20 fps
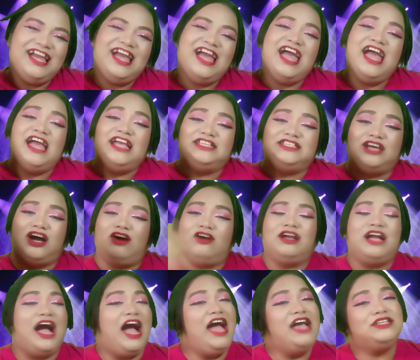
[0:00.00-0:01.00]
So,
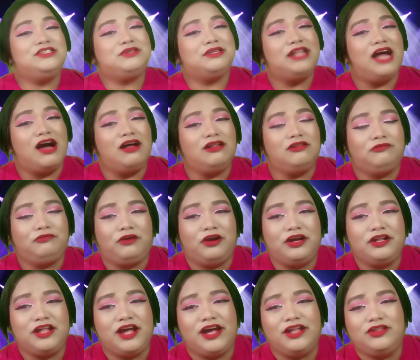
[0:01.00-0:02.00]
guys, without
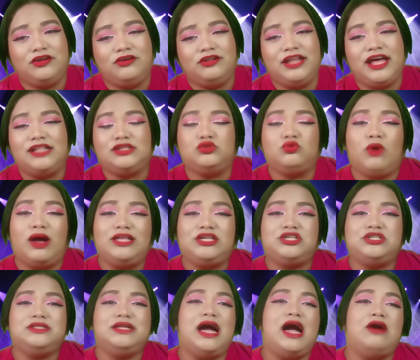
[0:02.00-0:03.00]
further ado, let's watch
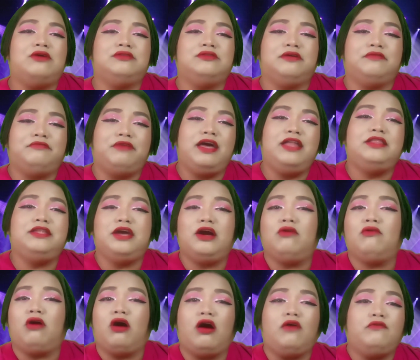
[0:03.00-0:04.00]
now the video
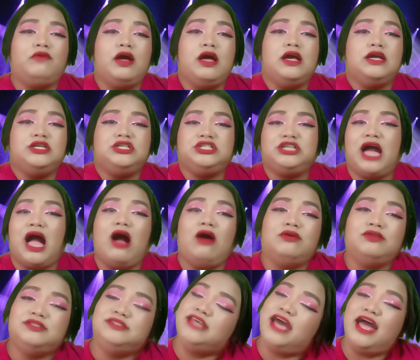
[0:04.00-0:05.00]
of Shao
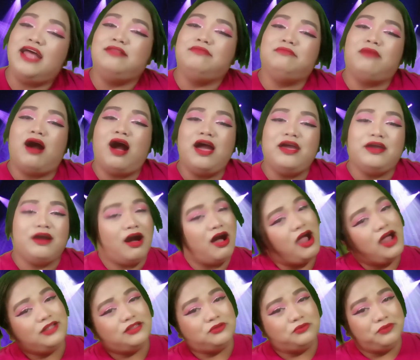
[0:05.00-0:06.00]
Zhen, My
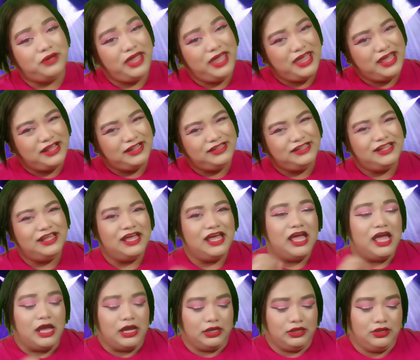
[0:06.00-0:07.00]
Heart Will
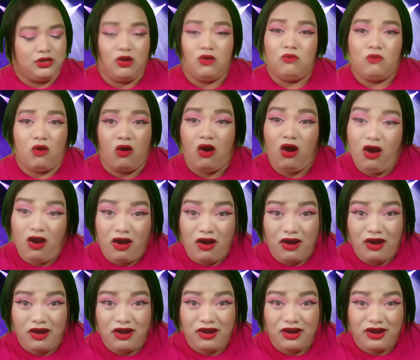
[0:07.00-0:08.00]
Go
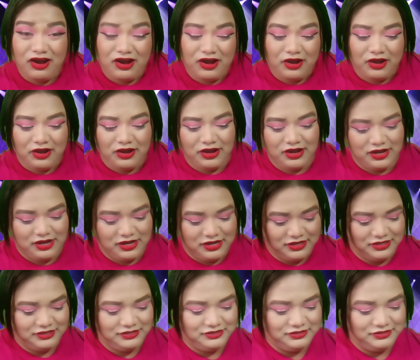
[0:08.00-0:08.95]
On.